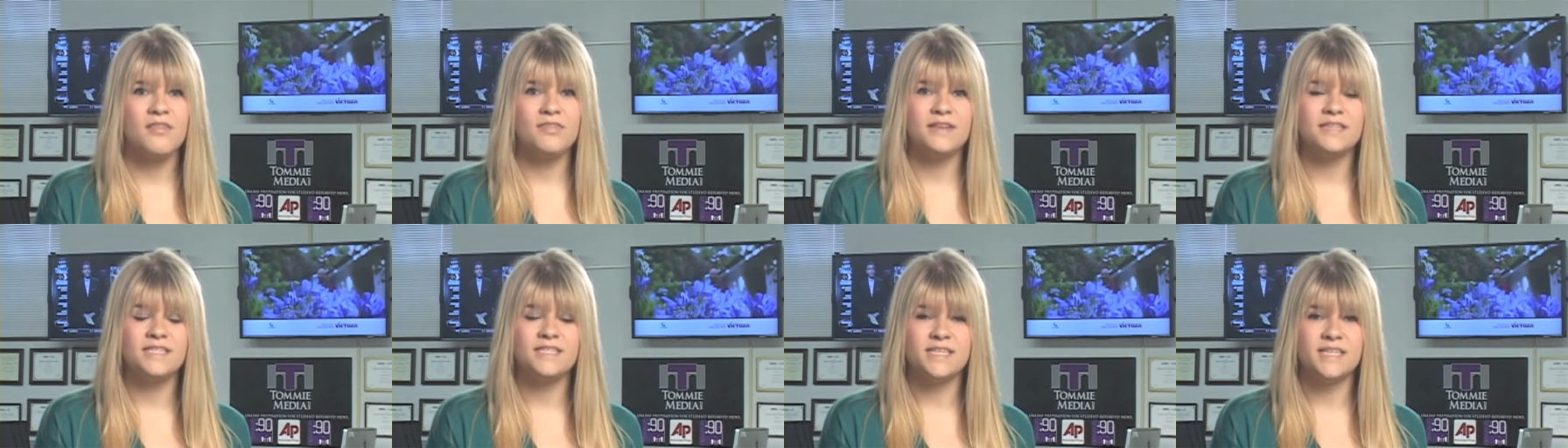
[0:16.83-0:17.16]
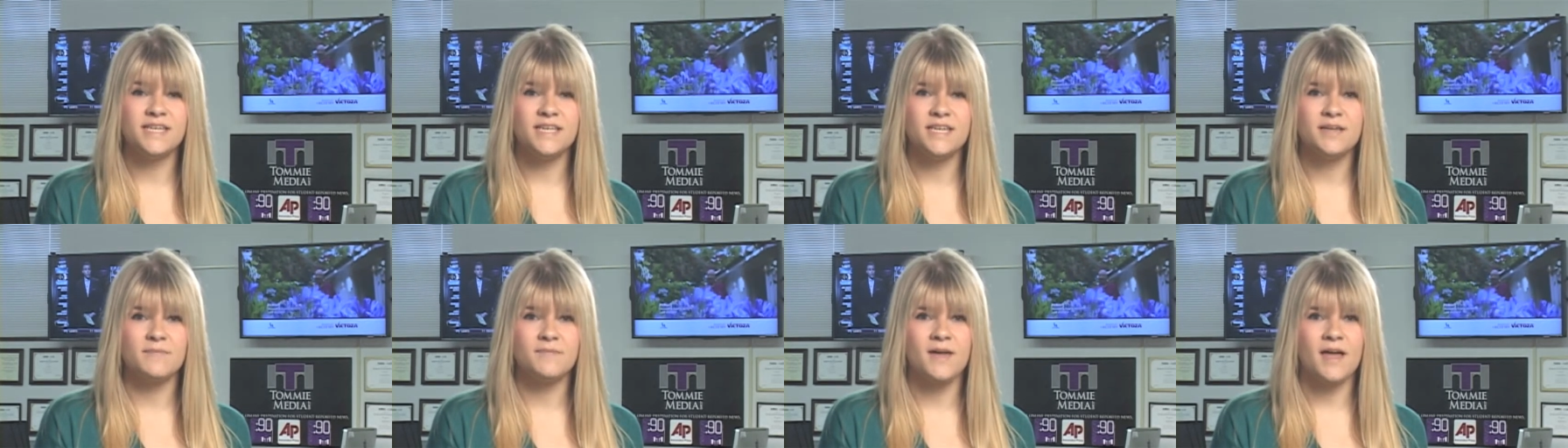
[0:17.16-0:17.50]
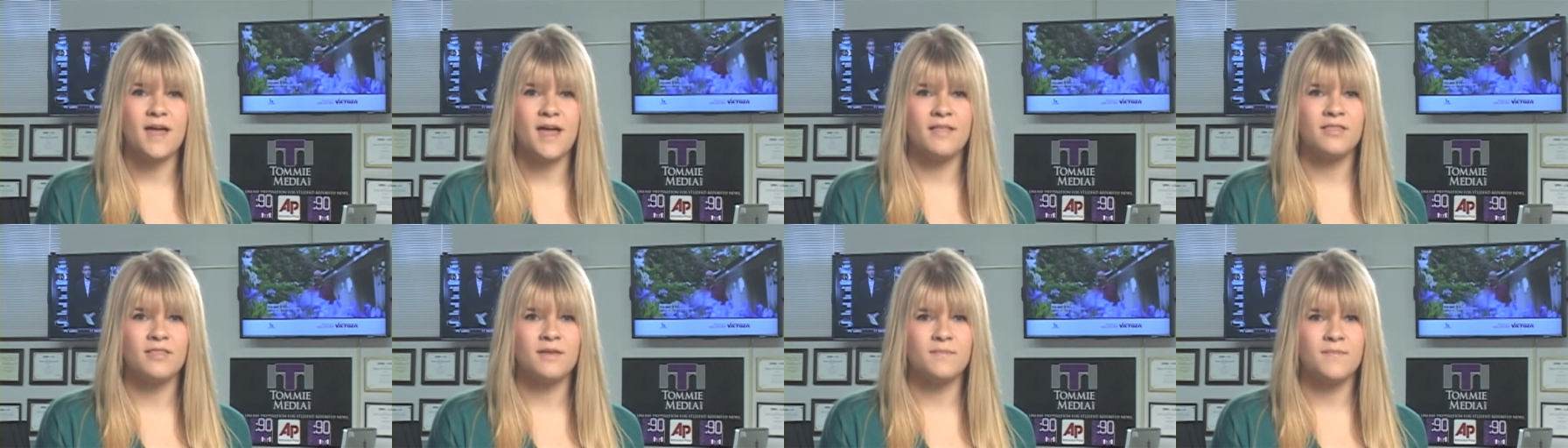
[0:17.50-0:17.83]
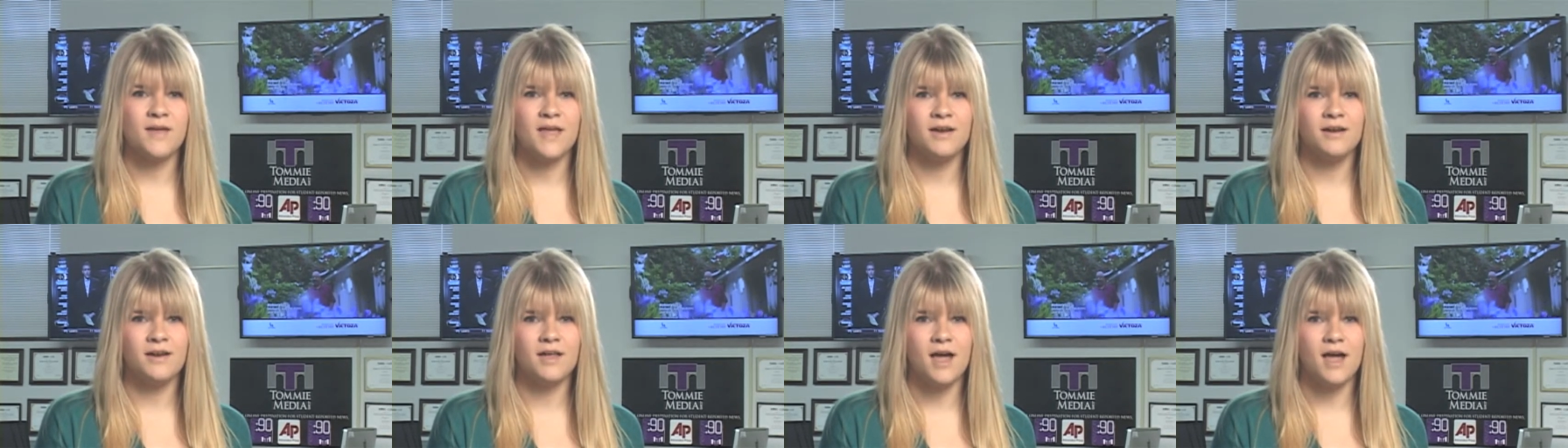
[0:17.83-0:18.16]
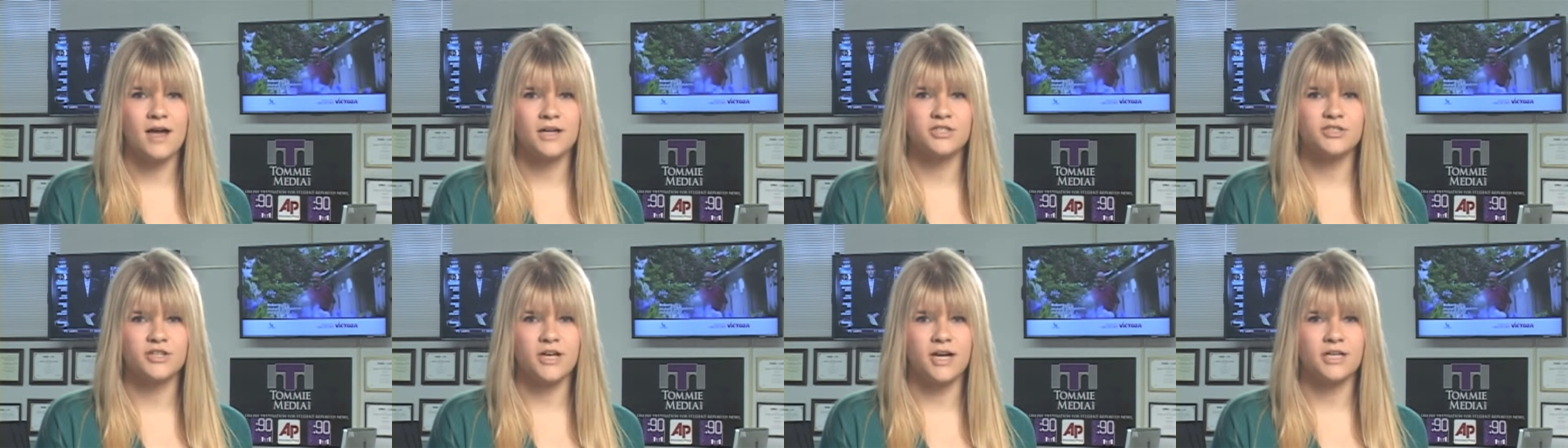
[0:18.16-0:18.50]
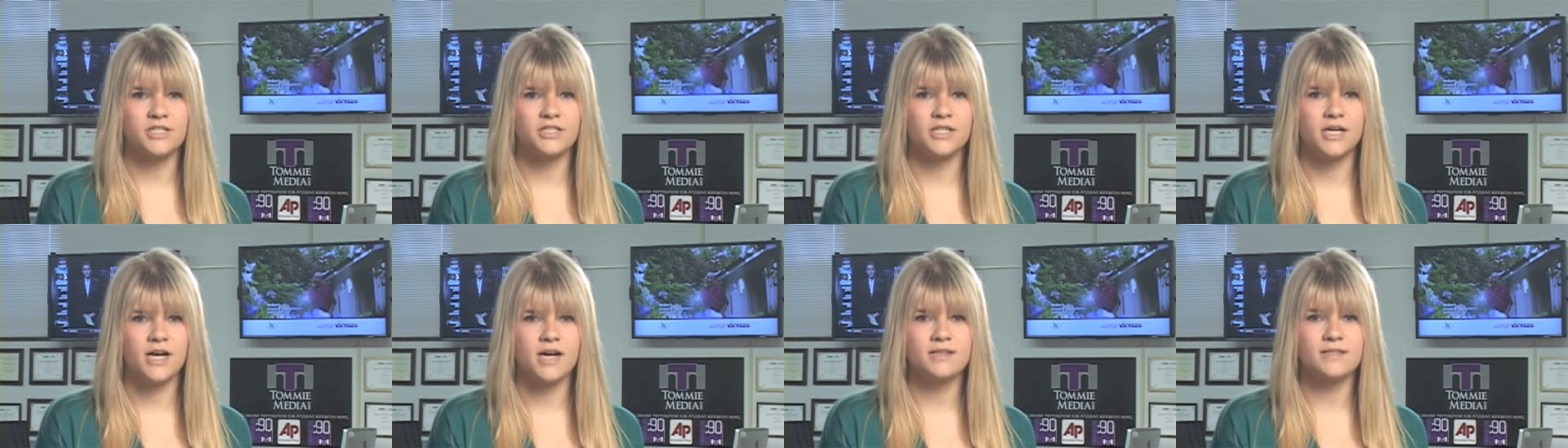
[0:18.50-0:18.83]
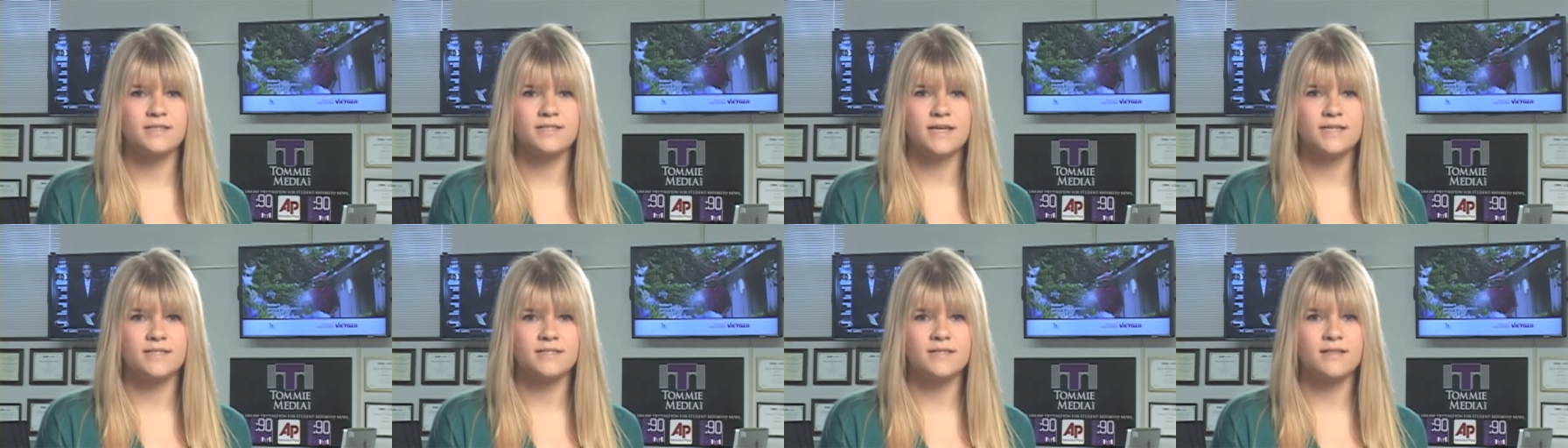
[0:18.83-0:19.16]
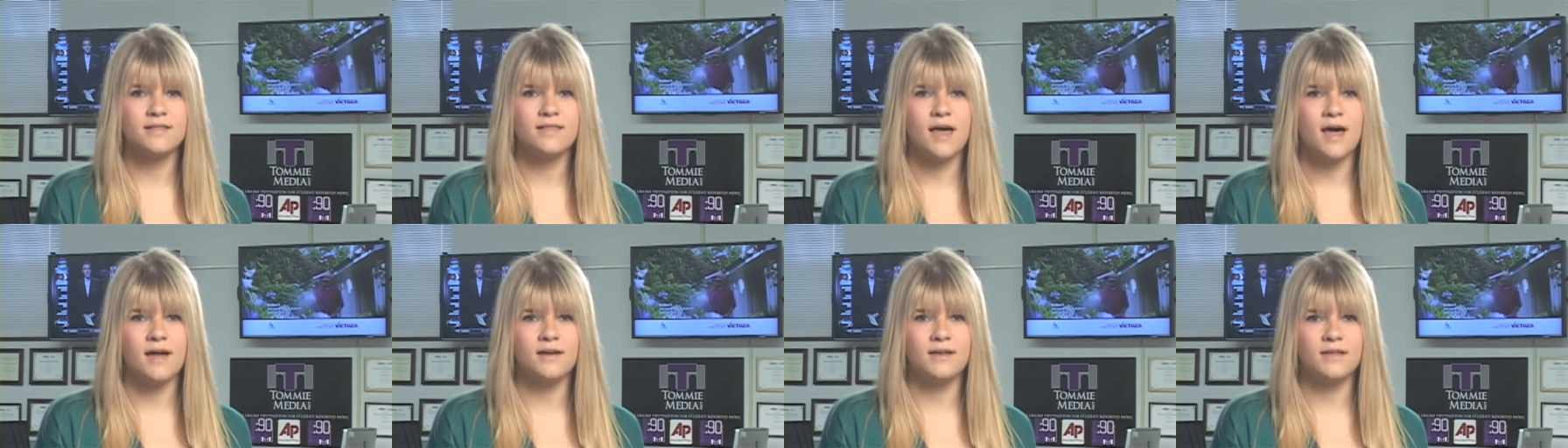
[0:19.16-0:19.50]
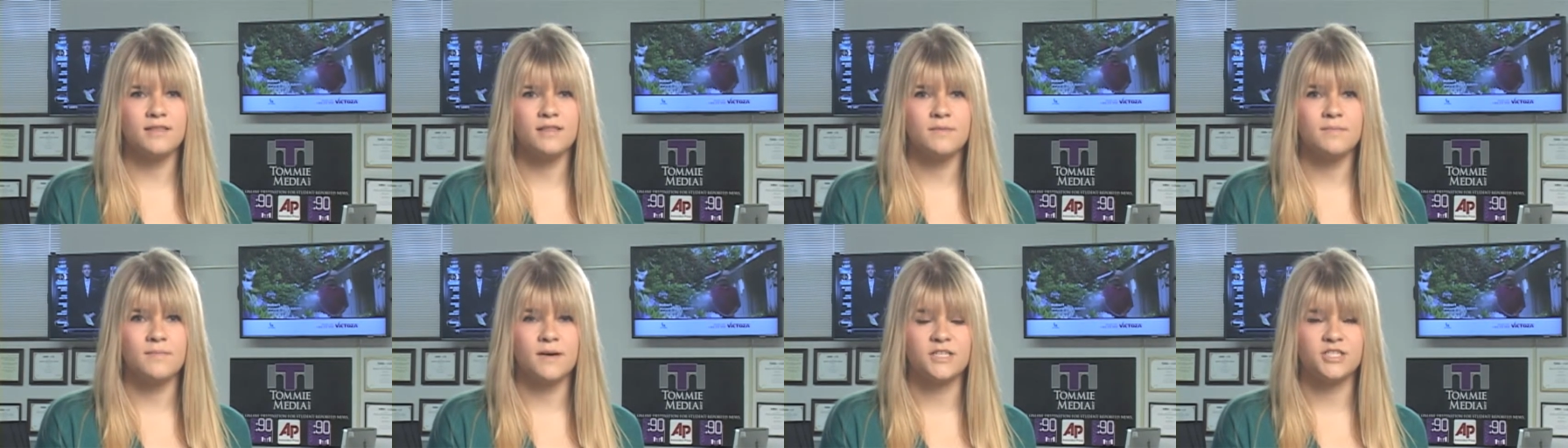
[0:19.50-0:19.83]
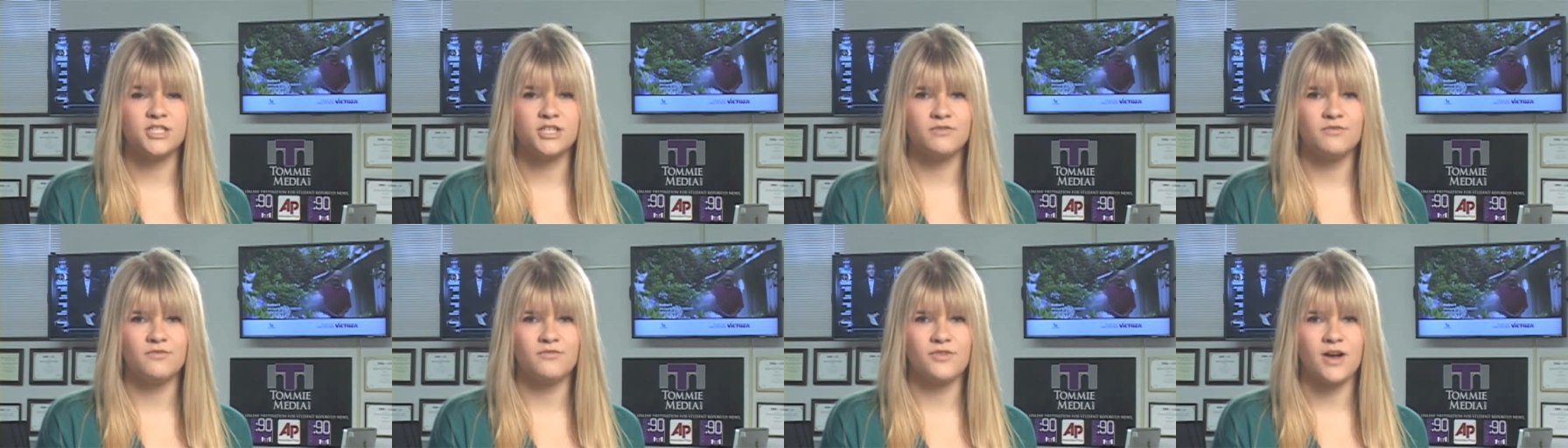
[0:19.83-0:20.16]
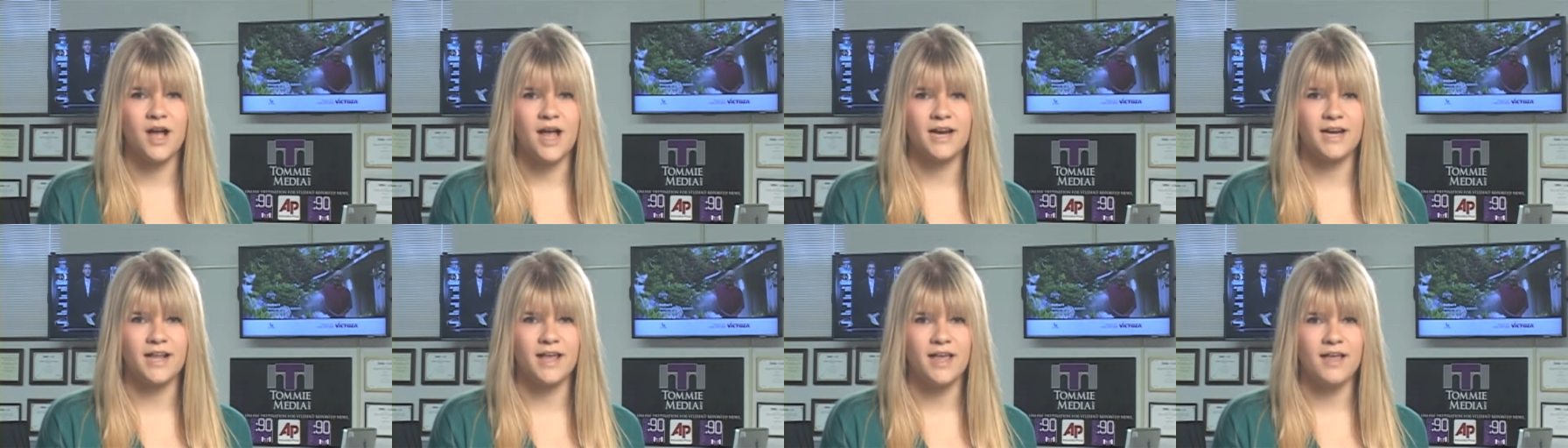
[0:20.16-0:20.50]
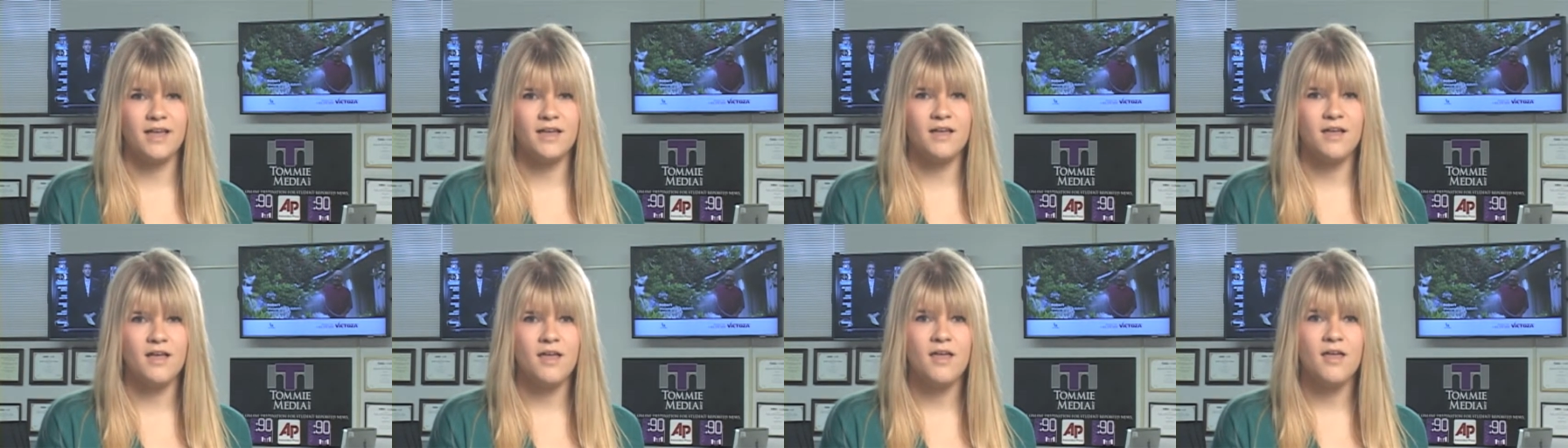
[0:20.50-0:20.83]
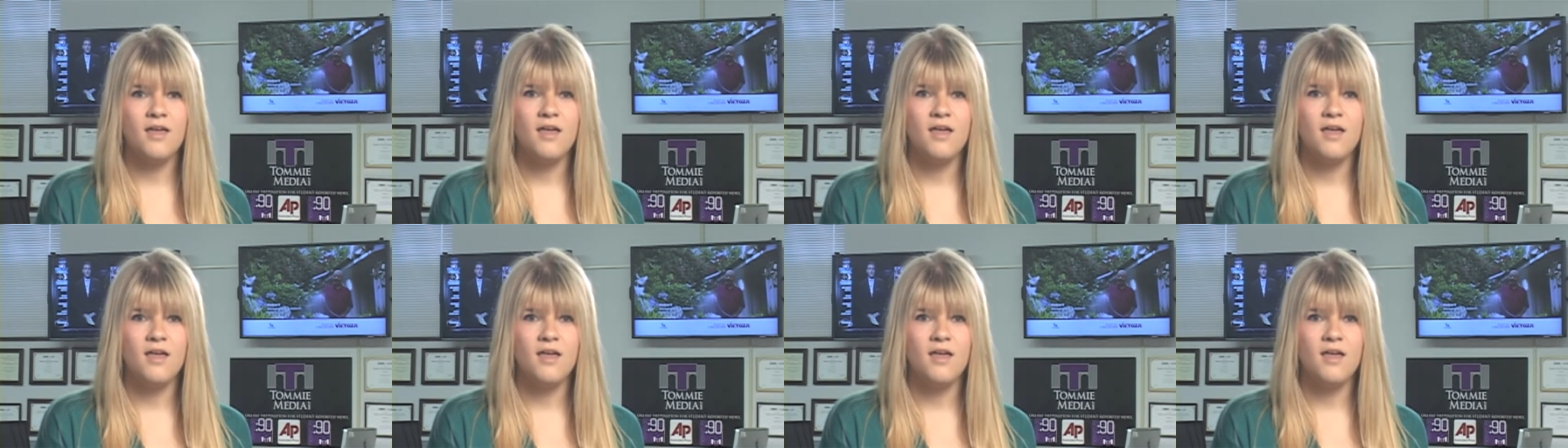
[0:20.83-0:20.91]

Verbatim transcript: the team, and the main contractor are set to lock in the budget Friday.